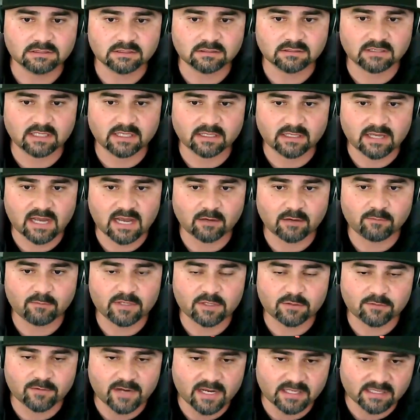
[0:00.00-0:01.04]
So like, how do we
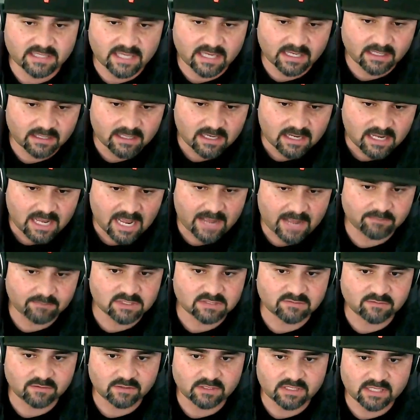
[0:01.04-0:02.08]
create that
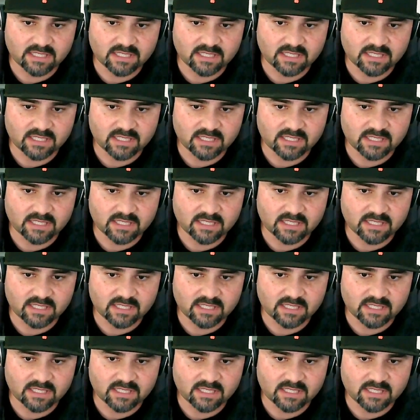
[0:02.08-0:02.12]
atmosphere